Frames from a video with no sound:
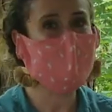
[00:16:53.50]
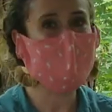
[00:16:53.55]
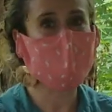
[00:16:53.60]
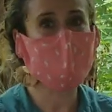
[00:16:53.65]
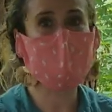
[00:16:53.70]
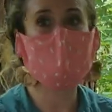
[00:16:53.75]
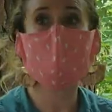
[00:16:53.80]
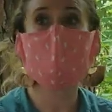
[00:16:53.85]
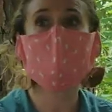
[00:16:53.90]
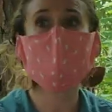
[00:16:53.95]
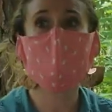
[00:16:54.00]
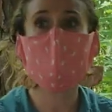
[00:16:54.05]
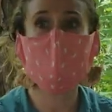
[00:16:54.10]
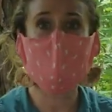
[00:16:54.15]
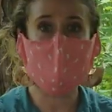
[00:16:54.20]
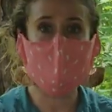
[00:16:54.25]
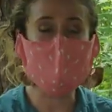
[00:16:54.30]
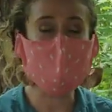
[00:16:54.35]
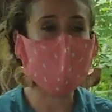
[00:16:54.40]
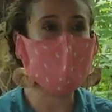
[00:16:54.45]
animal, so
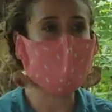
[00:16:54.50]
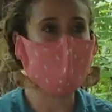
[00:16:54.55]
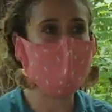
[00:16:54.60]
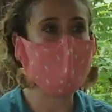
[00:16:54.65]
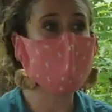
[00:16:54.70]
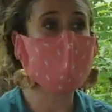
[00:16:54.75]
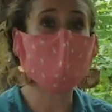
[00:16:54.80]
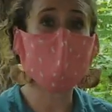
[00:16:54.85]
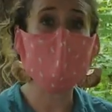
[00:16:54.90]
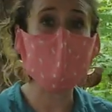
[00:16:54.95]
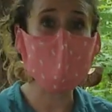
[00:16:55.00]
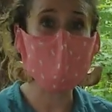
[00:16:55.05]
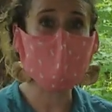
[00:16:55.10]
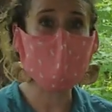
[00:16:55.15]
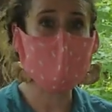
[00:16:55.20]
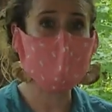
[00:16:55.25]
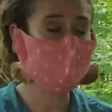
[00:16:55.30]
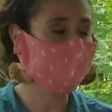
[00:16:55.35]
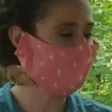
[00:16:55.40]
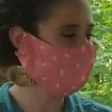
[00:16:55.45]
far we've seen a lot of
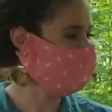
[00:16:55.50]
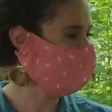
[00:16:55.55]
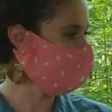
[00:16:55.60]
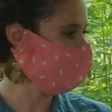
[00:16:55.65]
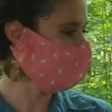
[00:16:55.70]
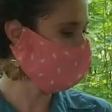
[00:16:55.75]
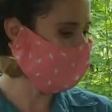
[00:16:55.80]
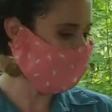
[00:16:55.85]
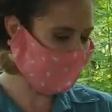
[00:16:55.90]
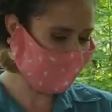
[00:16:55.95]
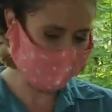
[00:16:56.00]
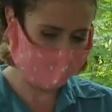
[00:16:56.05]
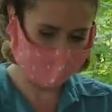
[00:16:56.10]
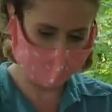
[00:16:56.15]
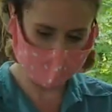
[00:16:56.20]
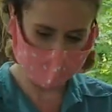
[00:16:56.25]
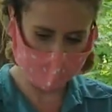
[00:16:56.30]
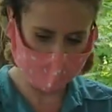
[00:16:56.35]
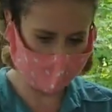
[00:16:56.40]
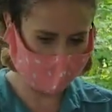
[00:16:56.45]
animals that are not from
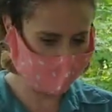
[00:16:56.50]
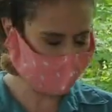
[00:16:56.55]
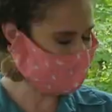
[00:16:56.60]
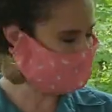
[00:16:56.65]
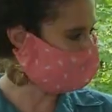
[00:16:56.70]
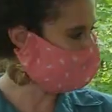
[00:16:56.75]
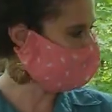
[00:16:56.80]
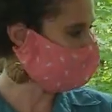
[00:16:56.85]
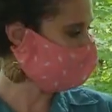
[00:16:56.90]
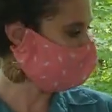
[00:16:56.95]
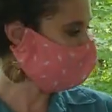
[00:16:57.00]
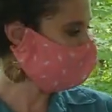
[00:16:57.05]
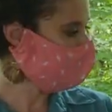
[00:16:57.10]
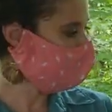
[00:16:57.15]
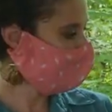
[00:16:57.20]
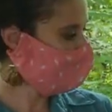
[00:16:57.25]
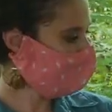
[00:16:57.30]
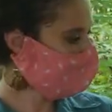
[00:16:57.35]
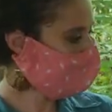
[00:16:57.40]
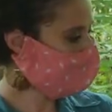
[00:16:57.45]
here in Georgia,
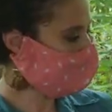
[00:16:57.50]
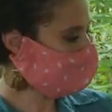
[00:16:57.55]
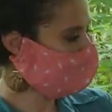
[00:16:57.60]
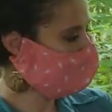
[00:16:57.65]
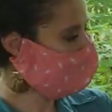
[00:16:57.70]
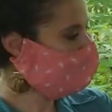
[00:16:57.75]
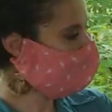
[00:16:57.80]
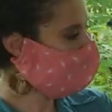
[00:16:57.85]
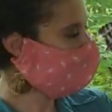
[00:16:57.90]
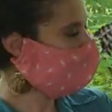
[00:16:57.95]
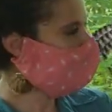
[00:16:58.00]
but this